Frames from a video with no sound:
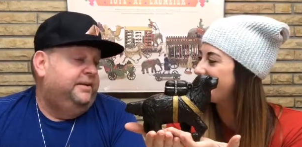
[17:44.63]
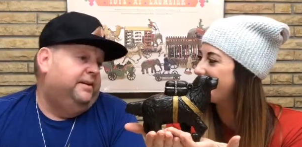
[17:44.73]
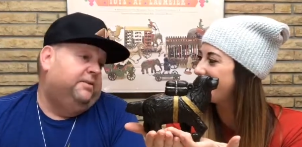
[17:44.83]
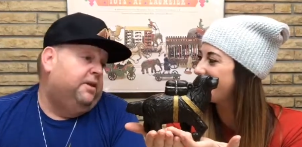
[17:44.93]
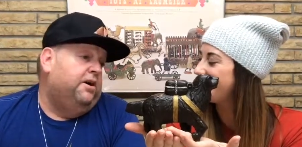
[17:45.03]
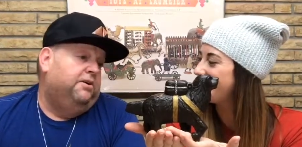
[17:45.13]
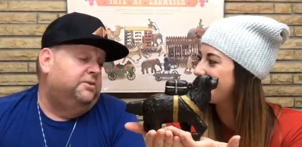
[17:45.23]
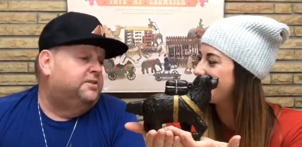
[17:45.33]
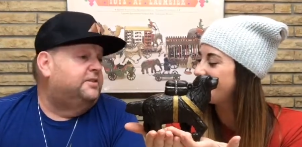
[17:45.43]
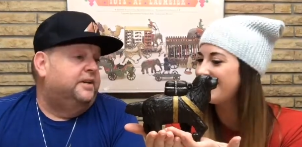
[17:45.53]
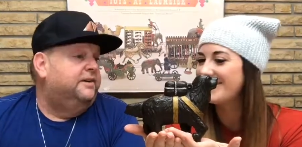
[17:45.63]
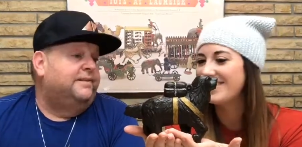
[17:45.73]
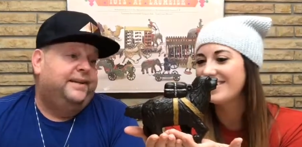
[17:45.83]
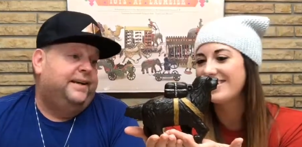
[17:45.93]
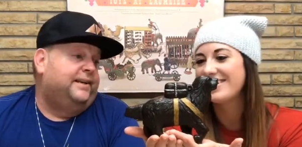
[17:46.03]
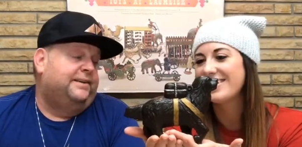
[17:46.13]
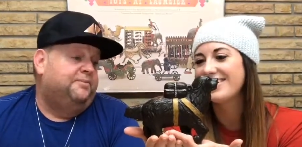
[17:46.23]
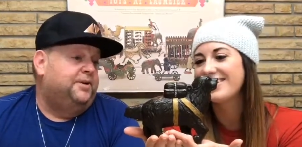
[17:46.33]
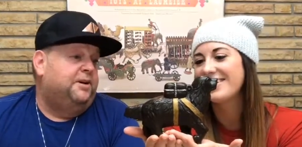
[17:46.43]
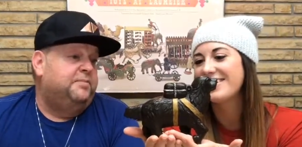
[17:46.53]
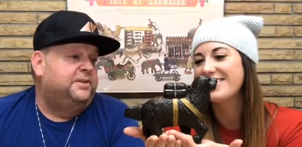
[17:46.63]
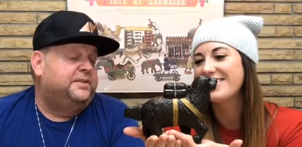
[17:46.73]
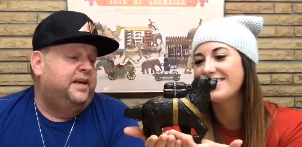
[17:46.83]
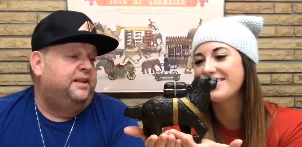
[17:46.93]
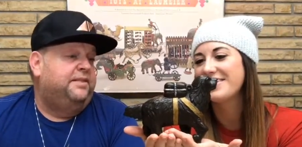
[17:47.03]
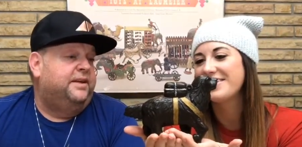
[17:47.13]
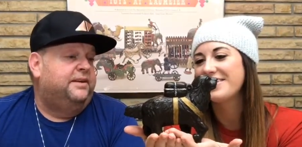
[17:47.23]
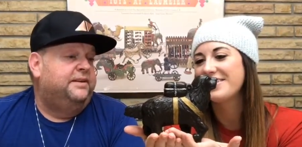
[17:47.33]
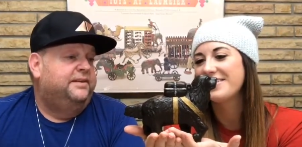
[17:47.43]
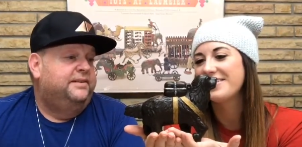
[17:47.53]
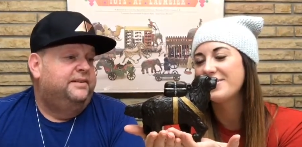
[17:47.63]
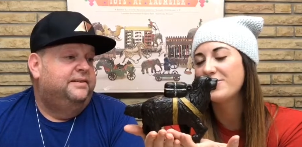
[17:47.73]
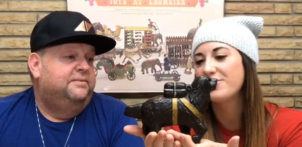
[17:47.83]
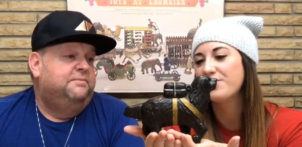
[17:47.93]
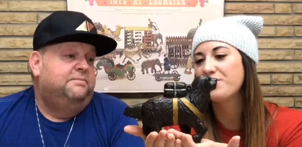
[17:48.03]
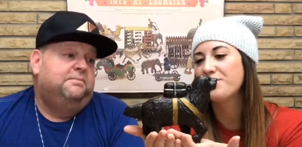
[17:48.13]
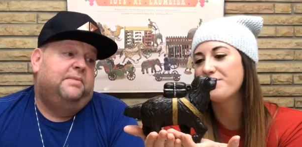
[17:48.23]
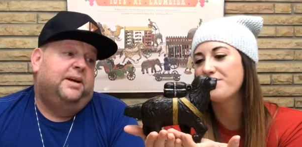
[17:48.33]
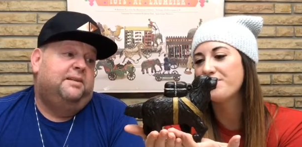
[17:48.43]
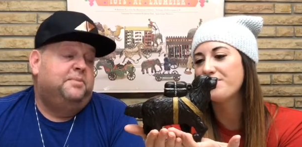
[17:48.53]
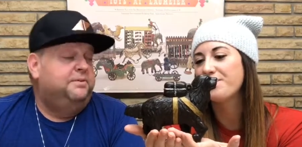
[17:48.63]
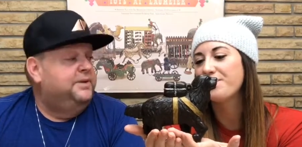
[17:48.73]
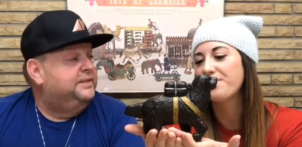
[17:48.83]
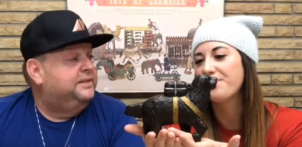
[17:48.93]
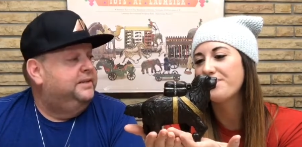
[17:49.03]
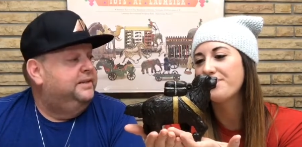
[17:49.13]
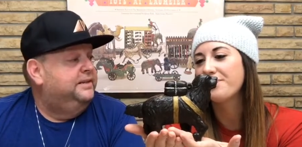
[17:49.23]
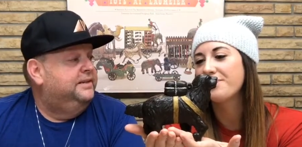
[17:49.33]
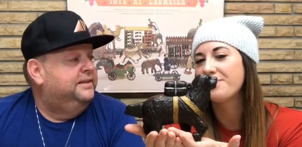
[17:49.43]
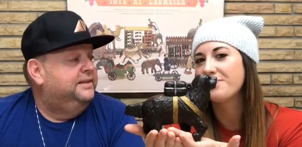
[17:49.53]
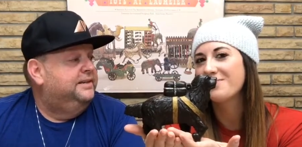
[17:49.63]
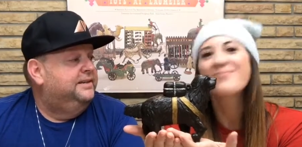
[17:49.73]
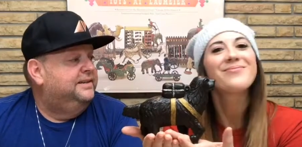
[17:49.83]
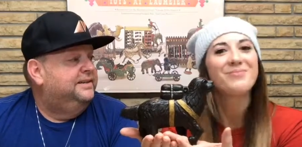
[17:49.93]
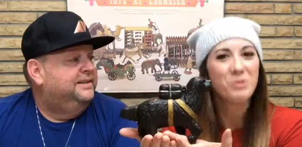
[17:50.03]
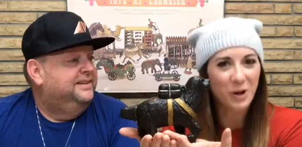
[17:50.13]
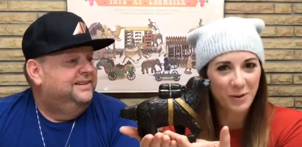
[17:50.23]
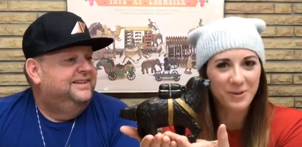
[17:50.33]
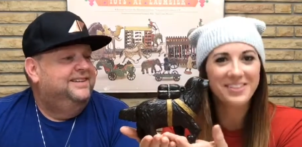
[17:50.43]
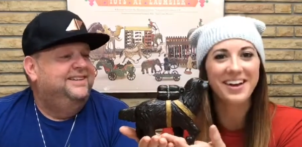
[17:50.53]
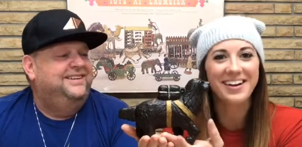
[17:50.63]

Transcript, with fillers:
Speaker 1: you know, loads. So again, it could be almost anything. Hmm. Might have been whiskey.
Speaker 2: We'll go with